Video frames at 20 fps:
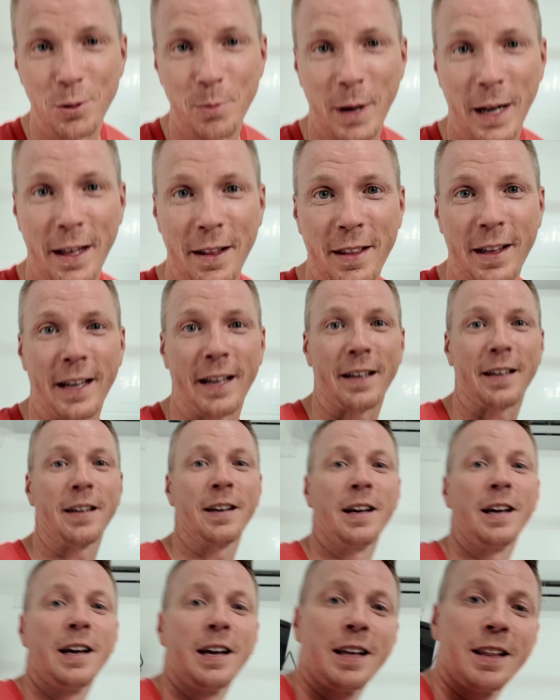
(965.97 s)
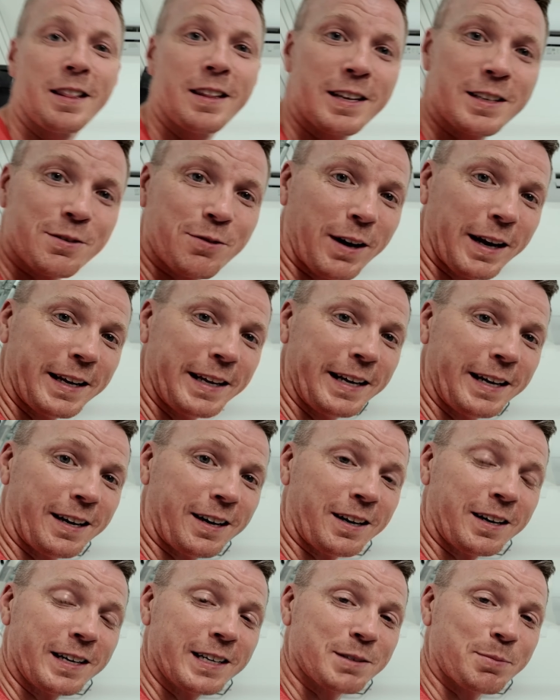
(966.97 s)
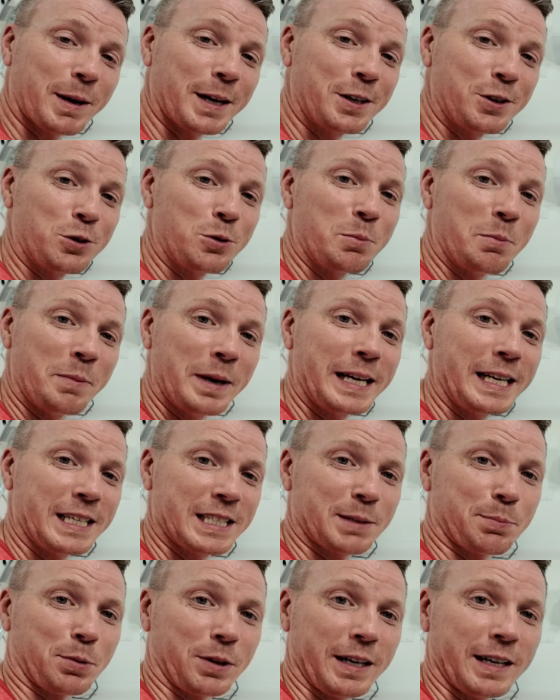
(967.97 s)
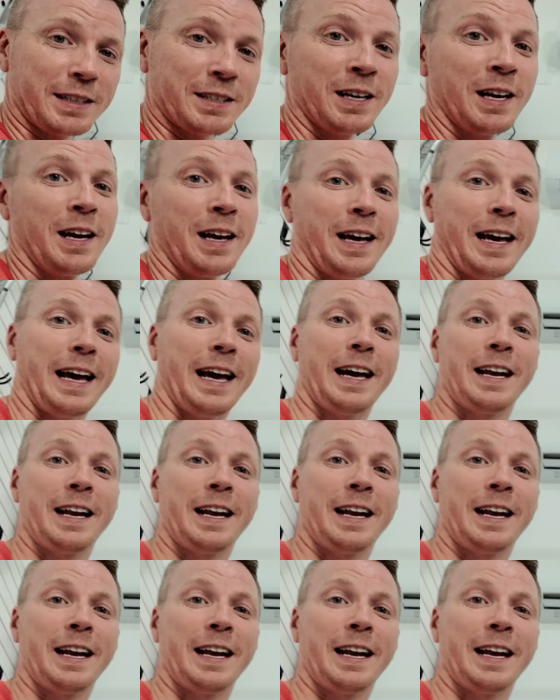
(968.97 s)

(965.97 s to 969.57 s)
So once again, I have entire videos walking you through the whole